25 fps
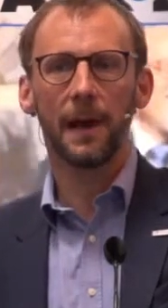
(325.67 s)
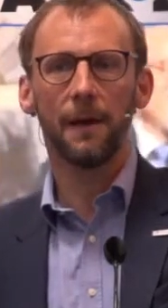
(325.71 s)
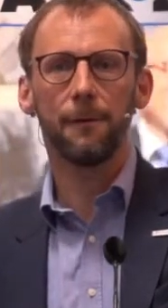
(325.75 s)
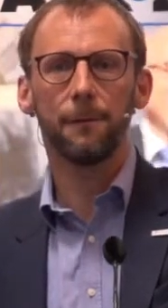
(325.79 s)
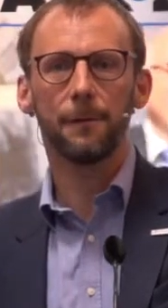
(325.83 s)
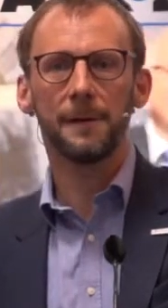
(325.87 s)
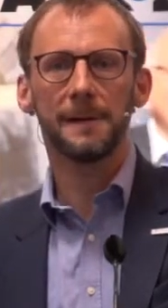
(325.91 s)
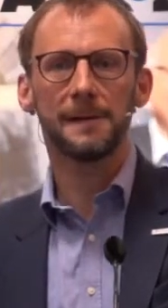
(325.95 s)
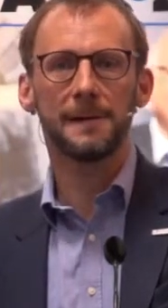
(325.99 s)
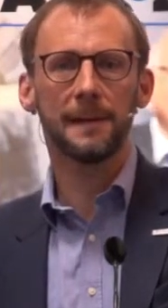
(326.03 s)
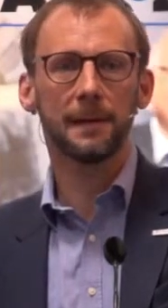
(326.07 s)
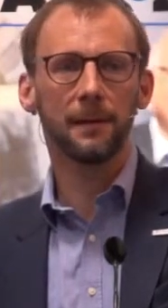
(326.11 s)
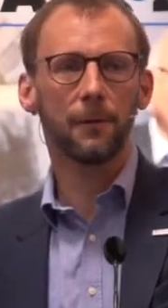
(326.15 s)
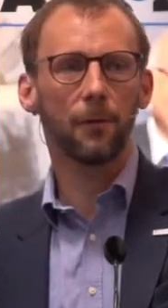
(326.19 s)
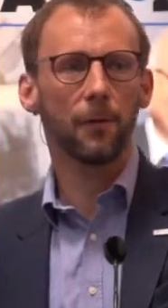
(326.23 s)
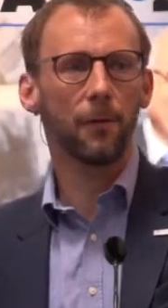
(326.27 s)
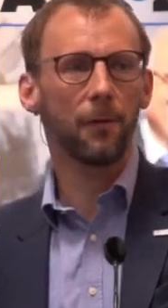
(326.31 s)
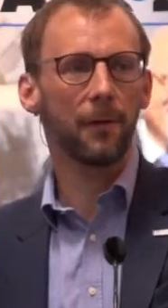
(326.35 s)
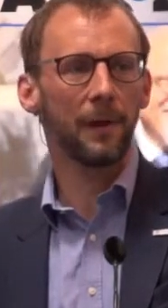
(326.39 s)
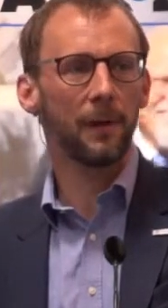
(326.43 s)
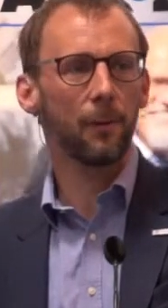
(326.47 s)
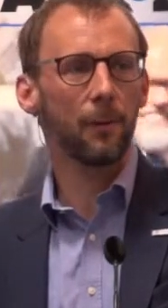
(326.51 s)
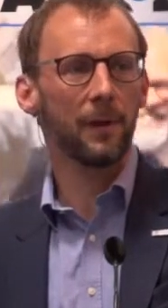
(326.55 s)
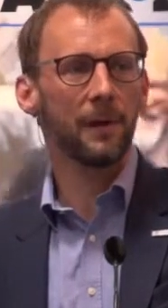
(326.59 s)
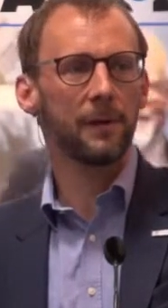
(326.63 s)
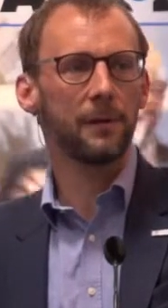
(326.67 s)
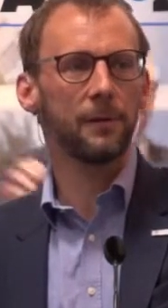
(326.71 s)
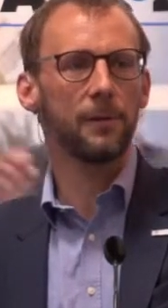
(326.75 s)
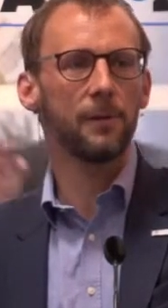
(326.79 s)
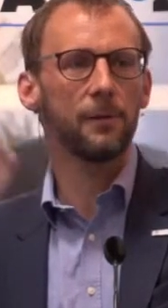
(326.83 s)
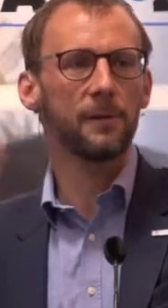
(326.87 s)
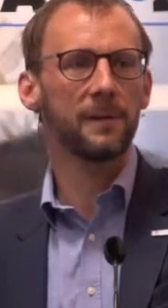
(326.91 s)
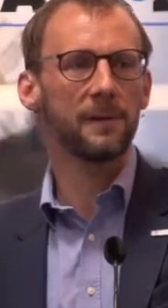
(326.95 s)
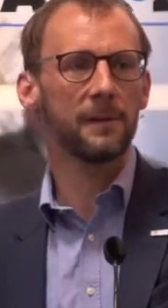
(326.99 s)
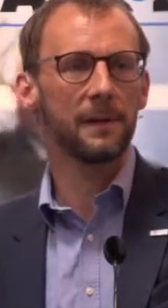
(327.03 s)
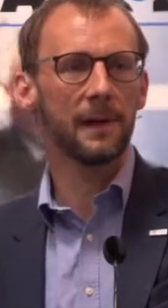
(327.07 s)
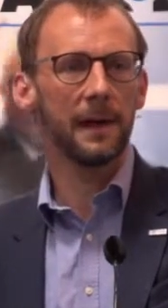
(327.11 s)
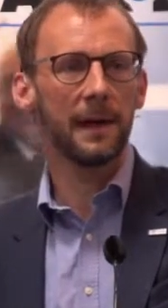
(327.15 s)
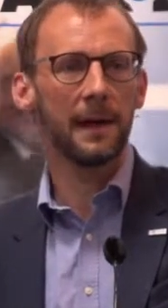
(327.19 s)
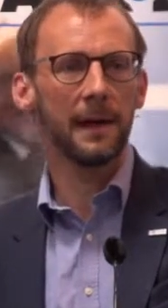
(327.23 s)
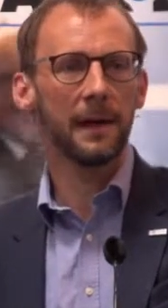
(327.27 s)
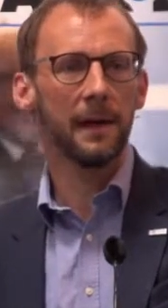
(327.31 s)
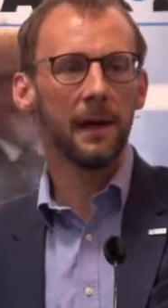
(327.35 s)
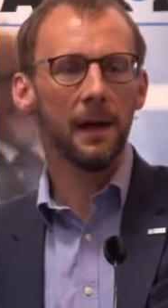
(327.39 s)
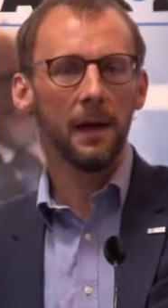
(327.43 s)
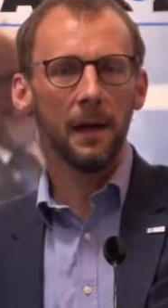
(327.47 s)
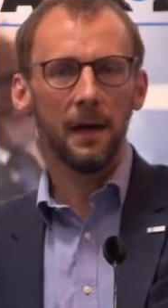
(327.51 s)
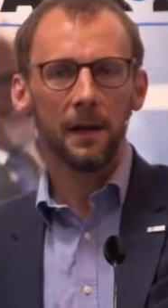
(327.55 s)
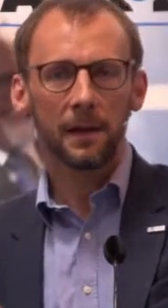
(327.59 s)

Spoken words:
Every single thing we do today,